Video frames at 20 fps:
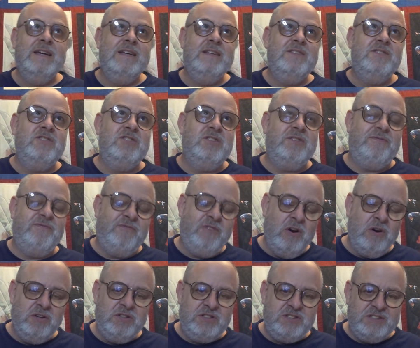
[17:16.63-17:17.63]
This is the
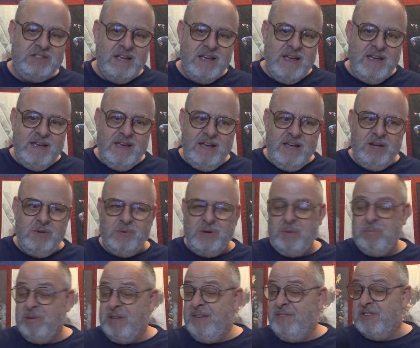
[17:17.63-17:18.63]
first in what I
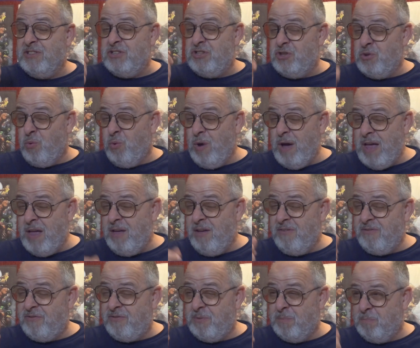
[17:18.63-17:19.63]
believe is a
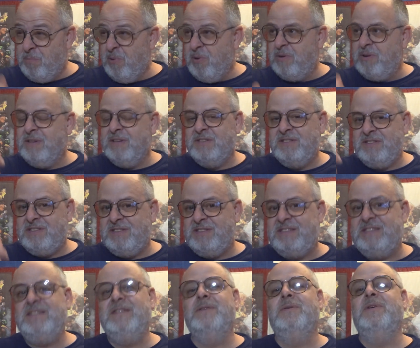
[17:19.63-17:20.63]
12-book
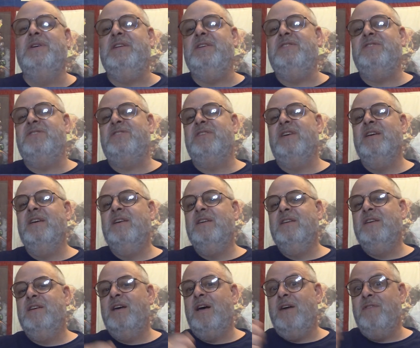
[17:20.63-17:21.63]
series
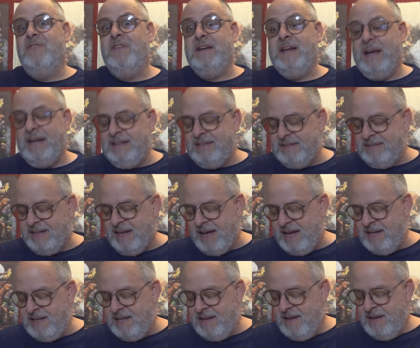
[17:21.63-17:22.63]
of the Night
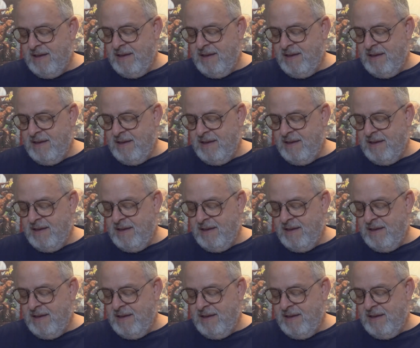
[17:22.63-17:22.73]
Side.